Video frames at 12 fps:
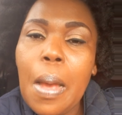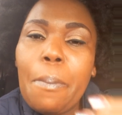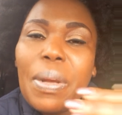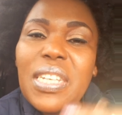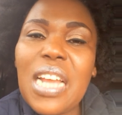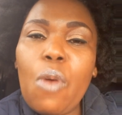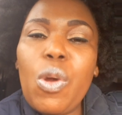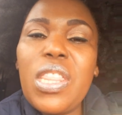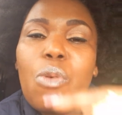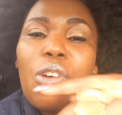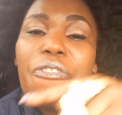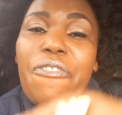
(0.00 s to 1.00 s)
But now when
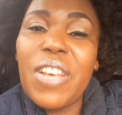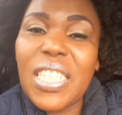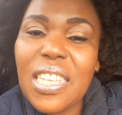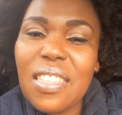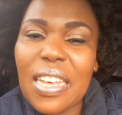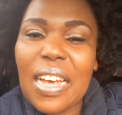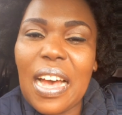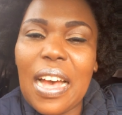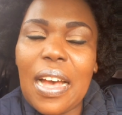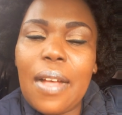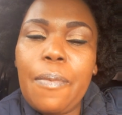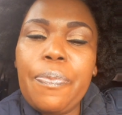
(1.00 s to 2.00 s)
they were fixing the
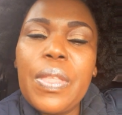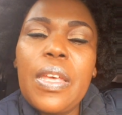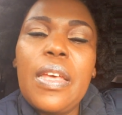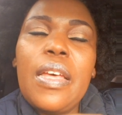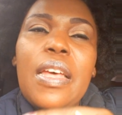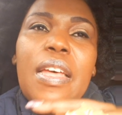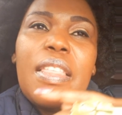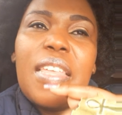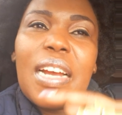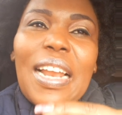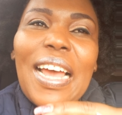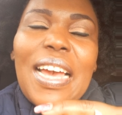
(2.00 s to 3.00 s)
car,
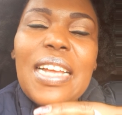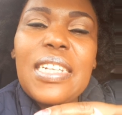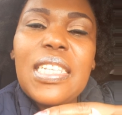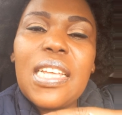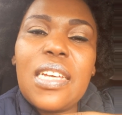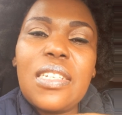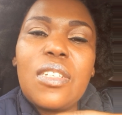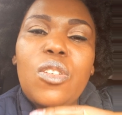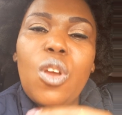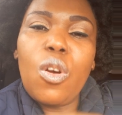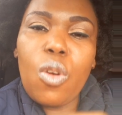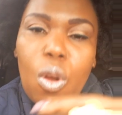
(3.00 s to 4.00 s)
the client said,
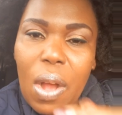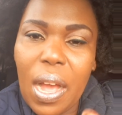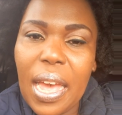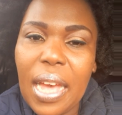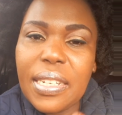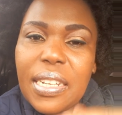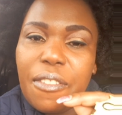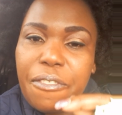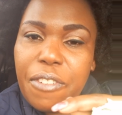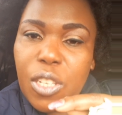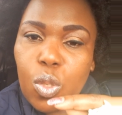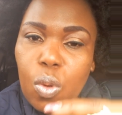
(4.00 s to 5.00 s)
no, go ahead and
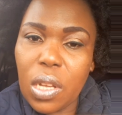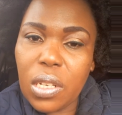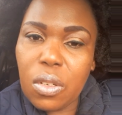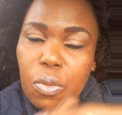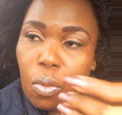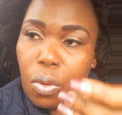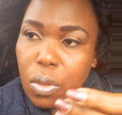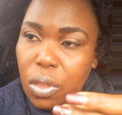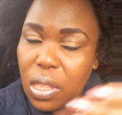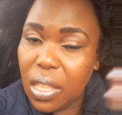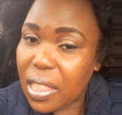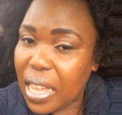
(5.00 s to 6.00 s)
fix
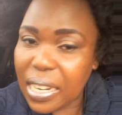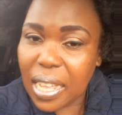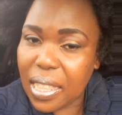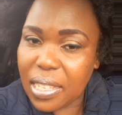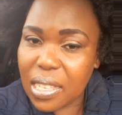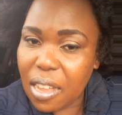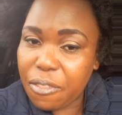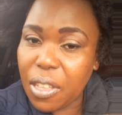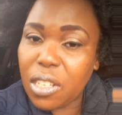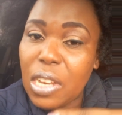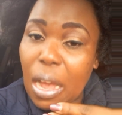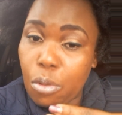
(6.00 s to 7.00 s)
that other stuff
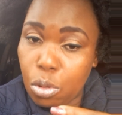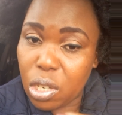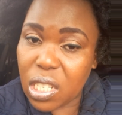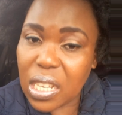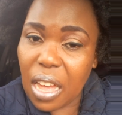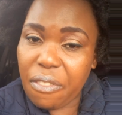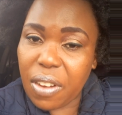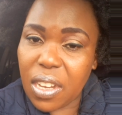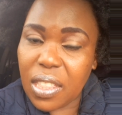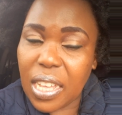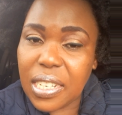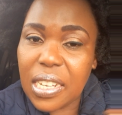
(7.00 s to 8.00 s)
that now you're
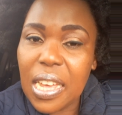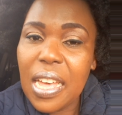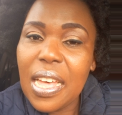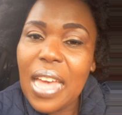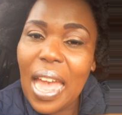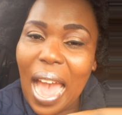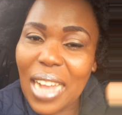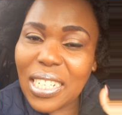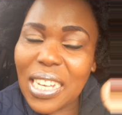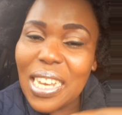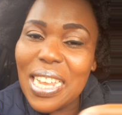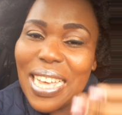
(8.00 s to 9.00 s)
discovering that
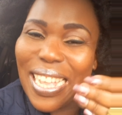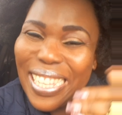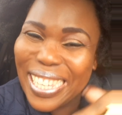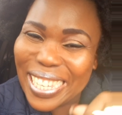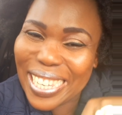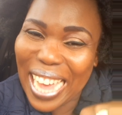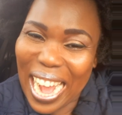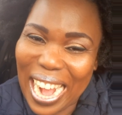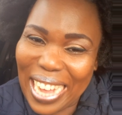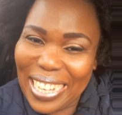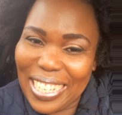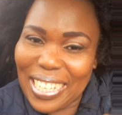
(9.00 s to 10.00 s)
actually
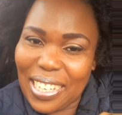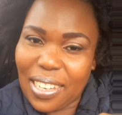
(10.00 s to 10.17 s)
inside